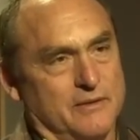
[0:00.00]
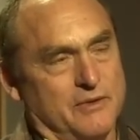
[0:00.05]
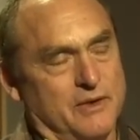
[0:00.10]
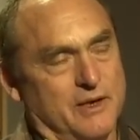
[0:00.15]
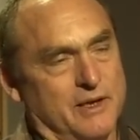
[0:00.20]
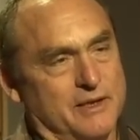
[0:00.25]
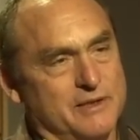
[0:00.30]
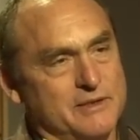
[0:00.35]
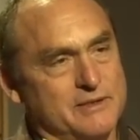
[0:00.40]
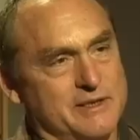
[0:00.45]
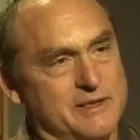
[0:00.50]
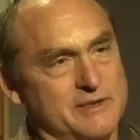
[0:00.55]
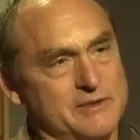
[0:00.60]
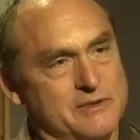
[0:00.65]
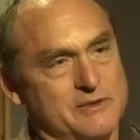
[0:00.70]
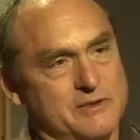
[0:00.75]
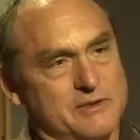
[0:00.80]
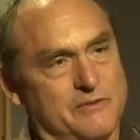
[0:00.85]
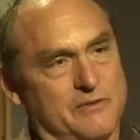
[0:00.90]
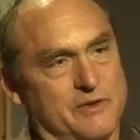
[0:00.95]
the
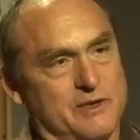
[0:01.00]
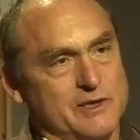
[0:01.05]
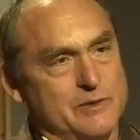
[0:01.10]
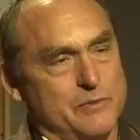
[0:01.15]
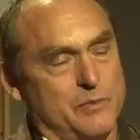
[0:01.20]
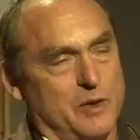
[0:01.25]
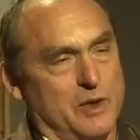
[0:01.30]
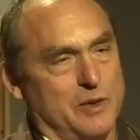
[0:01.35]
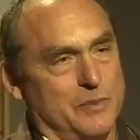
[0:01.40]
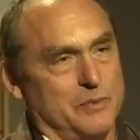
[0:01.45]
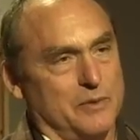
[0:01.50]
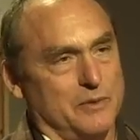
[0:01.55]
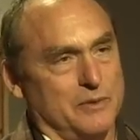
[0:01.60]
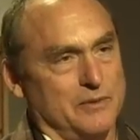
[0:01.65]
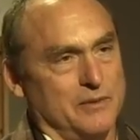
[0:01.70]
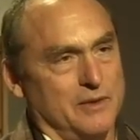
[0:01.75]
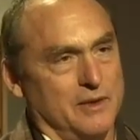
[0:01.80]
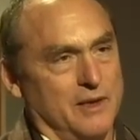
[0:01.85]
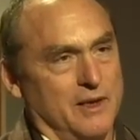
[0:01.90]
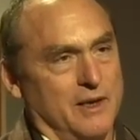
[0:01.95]
ancestors of these
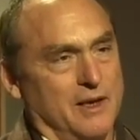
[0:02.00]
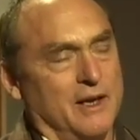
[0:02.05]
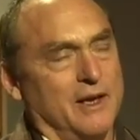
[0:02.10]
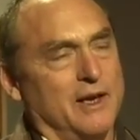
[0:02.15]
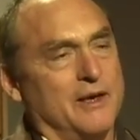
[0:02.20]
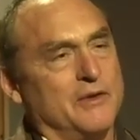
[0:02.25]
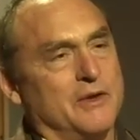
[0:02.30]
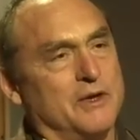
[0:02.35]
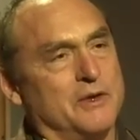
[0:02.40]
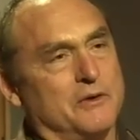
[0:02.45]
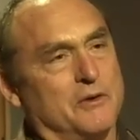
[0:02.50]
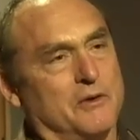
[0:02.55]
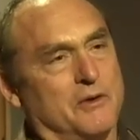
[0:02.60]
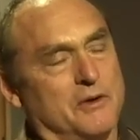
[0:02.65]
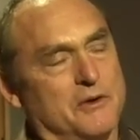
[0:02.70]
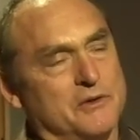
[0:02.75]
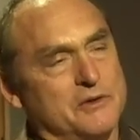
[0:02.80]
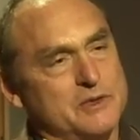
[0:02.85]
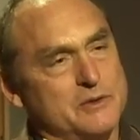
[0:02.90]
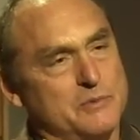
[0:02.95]
people, and then
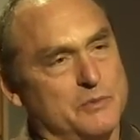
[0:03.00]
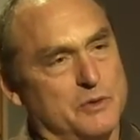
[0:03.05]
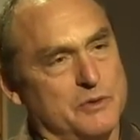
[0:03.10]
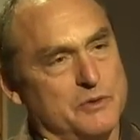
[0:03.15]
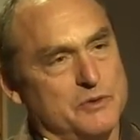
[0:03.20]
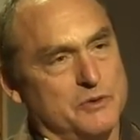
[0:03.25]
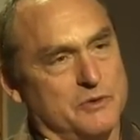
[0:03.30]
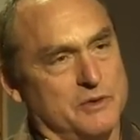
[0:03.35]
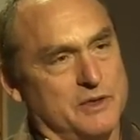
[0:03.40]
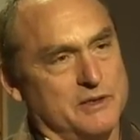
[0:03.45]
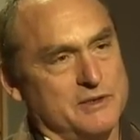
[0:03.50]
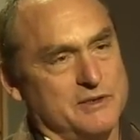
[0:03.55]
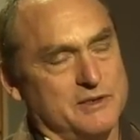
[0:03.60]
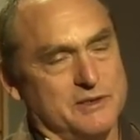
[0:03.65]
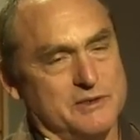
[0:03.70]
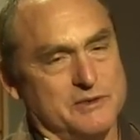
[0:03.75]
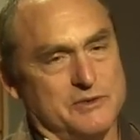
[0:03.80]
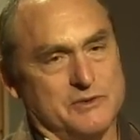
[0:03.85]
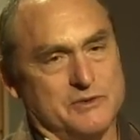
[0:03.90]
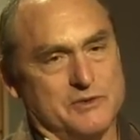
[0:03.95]
all the spiritual
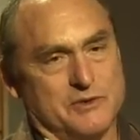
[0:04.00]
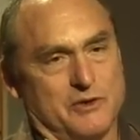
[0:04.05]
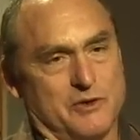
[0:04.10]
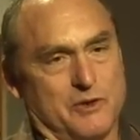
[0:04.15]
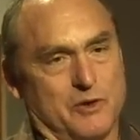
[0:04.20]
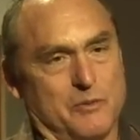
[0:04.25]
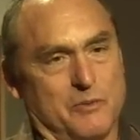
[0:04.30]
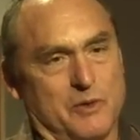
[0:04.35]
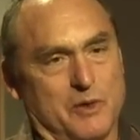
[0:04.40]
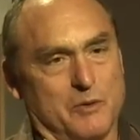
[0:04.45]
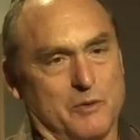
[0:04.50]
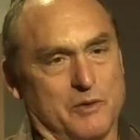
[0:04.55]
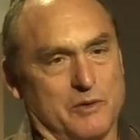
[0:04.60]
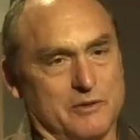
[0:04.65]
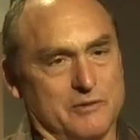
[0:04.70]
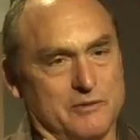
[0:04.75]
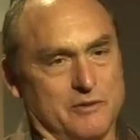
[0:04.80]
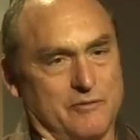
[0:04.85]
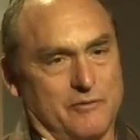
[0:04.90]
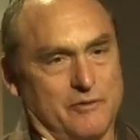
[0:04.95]
ancestors that you may
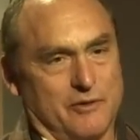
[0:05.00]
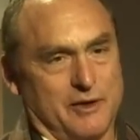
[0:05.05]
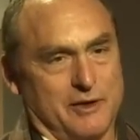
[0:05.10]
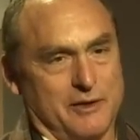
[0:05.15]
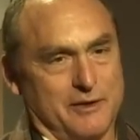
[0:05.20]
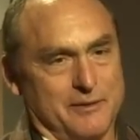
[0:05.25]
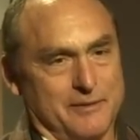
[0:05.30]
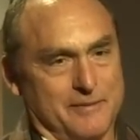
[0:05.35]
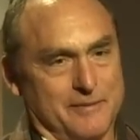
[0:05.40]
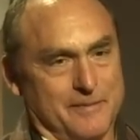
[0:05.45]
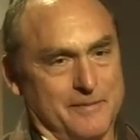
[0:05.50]
want to invite.